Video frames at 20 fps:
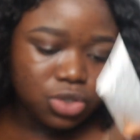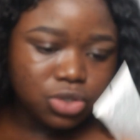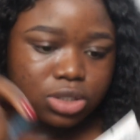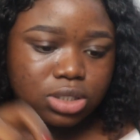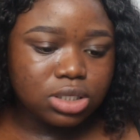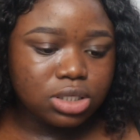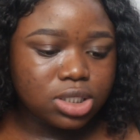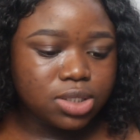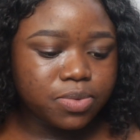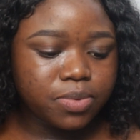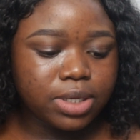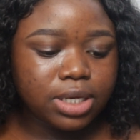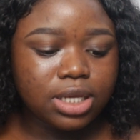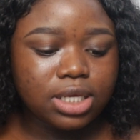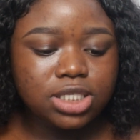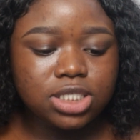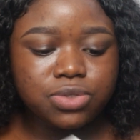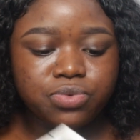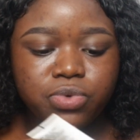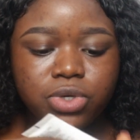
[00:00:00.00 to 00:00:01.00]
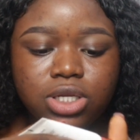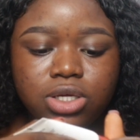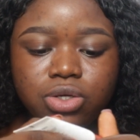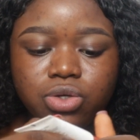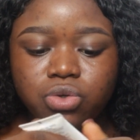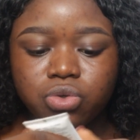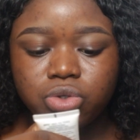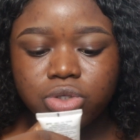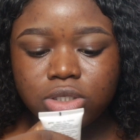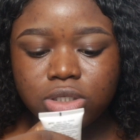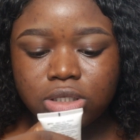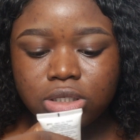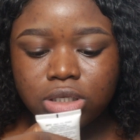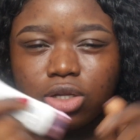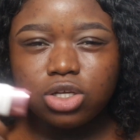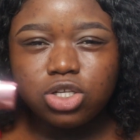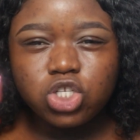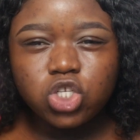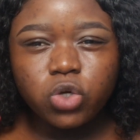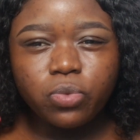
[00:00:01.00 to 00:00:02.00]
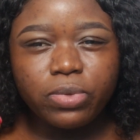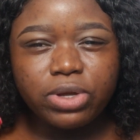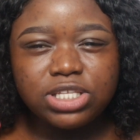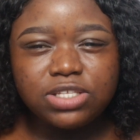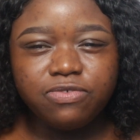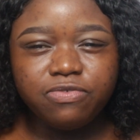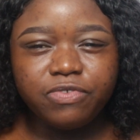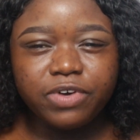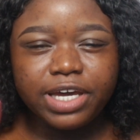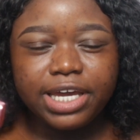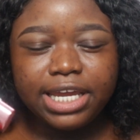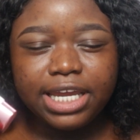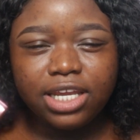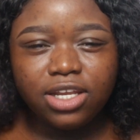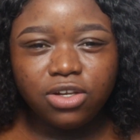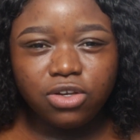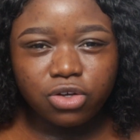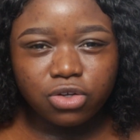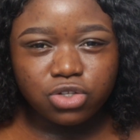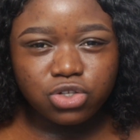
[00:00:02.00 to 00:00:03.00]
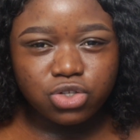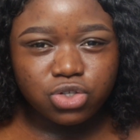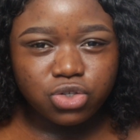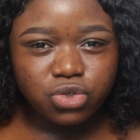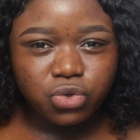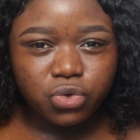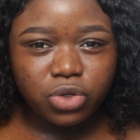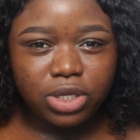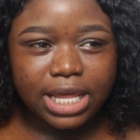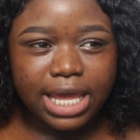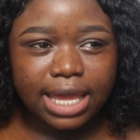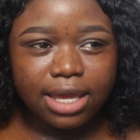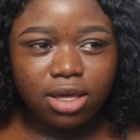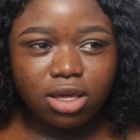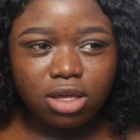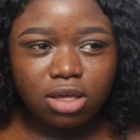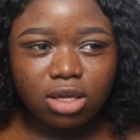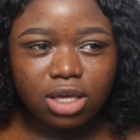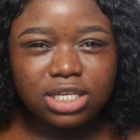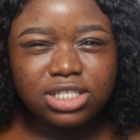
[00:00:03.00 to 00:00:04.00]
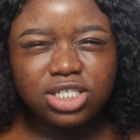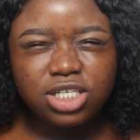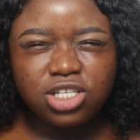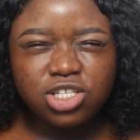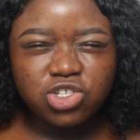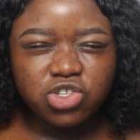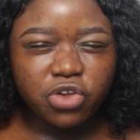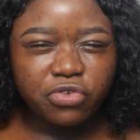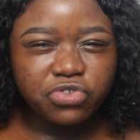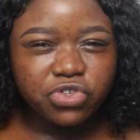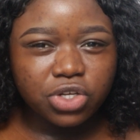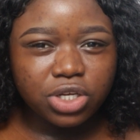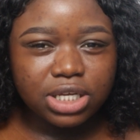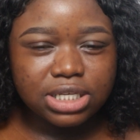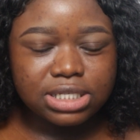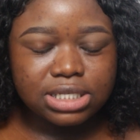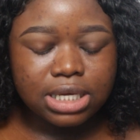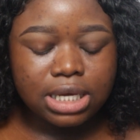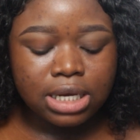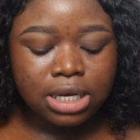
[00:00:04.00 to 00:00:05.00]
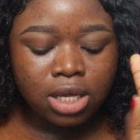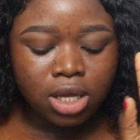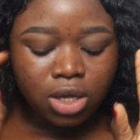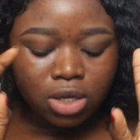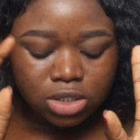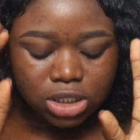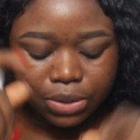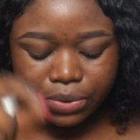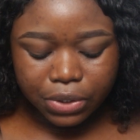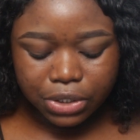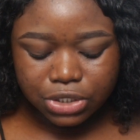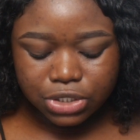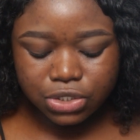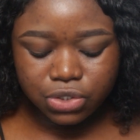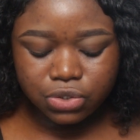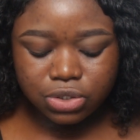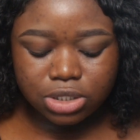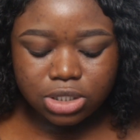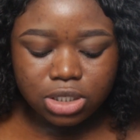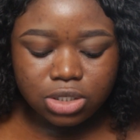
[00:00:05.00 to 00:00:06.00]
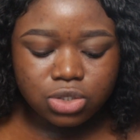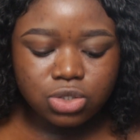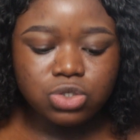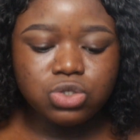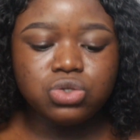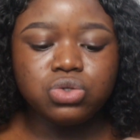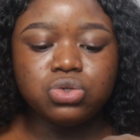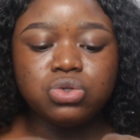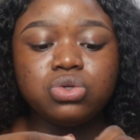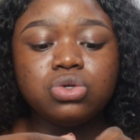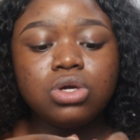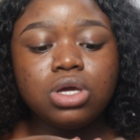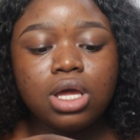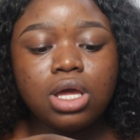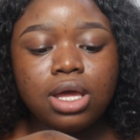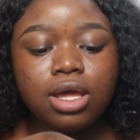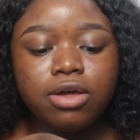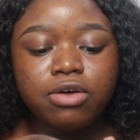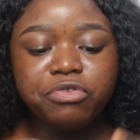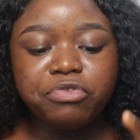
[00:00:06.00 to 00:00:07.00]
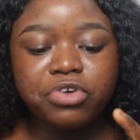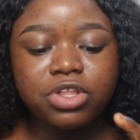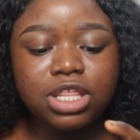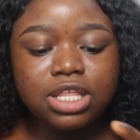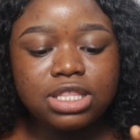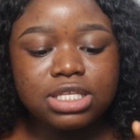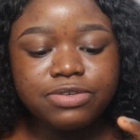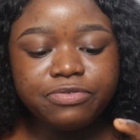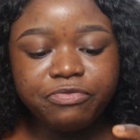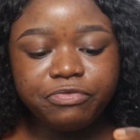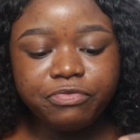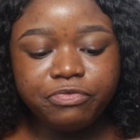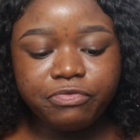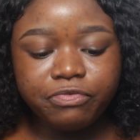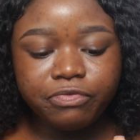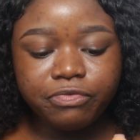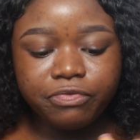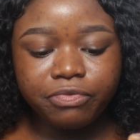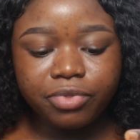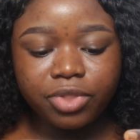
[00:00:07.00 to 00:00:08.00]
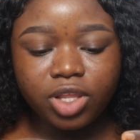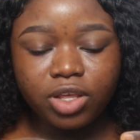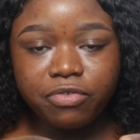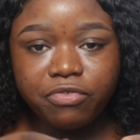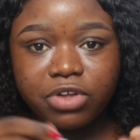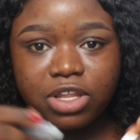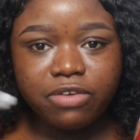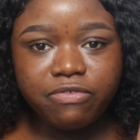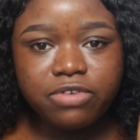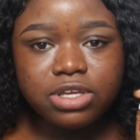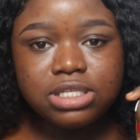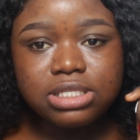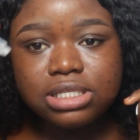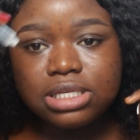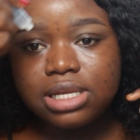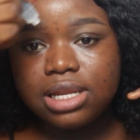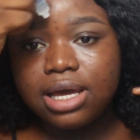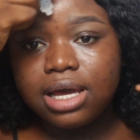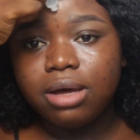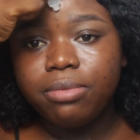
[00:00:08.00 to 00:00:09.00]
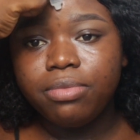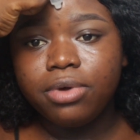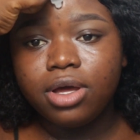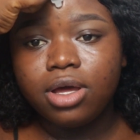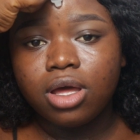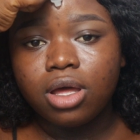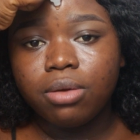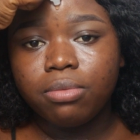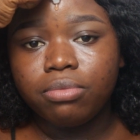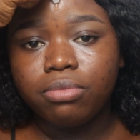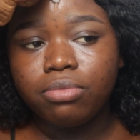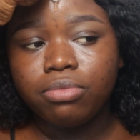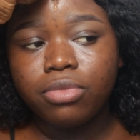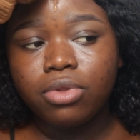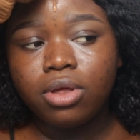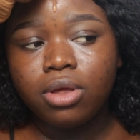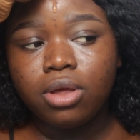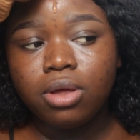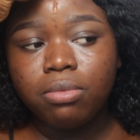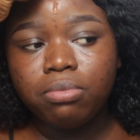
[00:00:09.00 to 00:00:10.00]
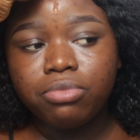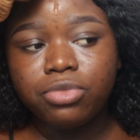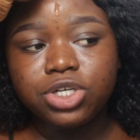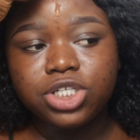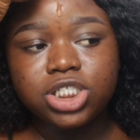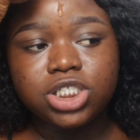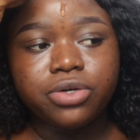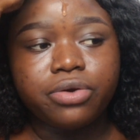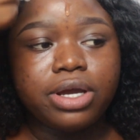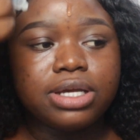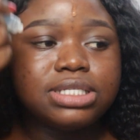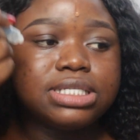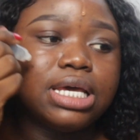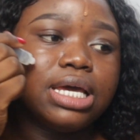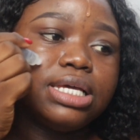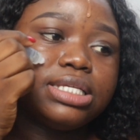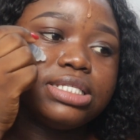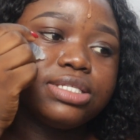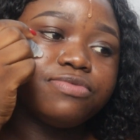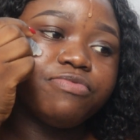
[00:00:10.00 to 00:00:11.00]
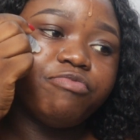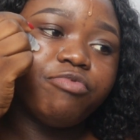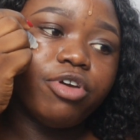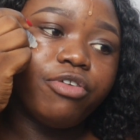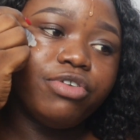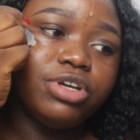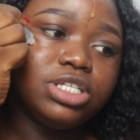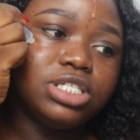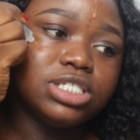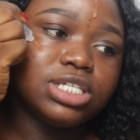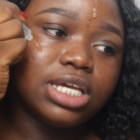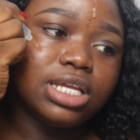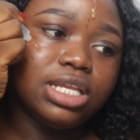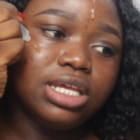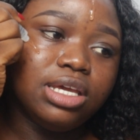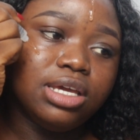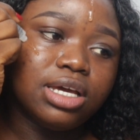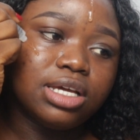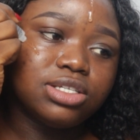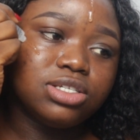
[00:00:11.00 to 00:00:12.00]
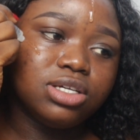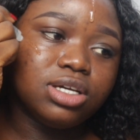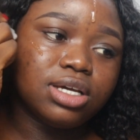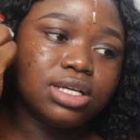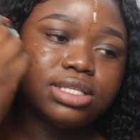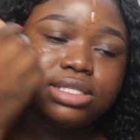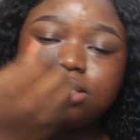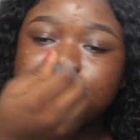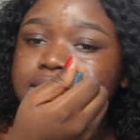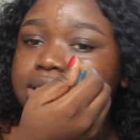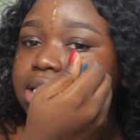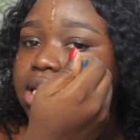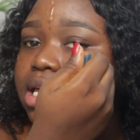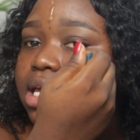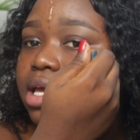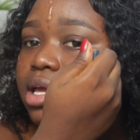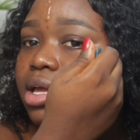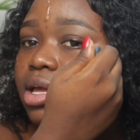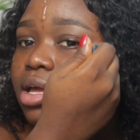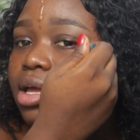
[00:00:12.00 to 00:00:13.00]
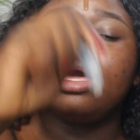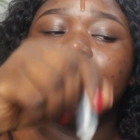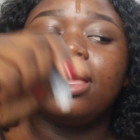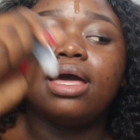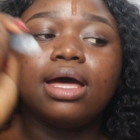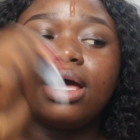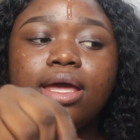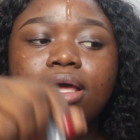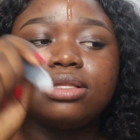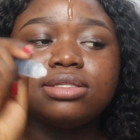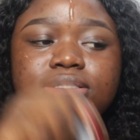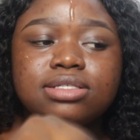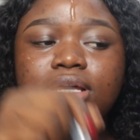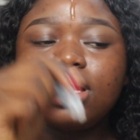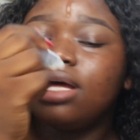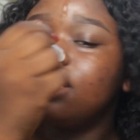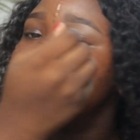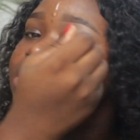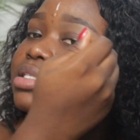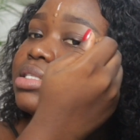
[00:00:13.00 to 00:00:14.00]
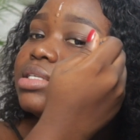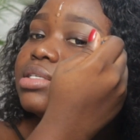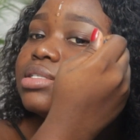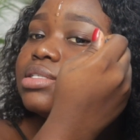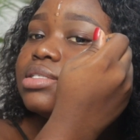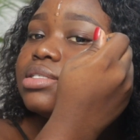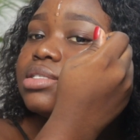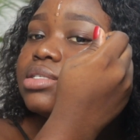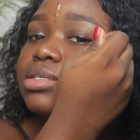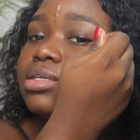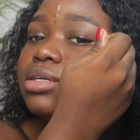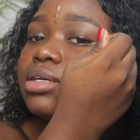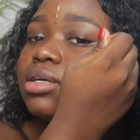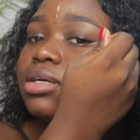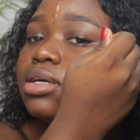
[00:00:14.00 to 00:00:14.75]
use this one. It's really good. Not so mattifying, not too like, it's just soft on the skin. So I'm going to use these two. For the Vinci Lab moisturizer, it's very jelly, as you can see. It adds this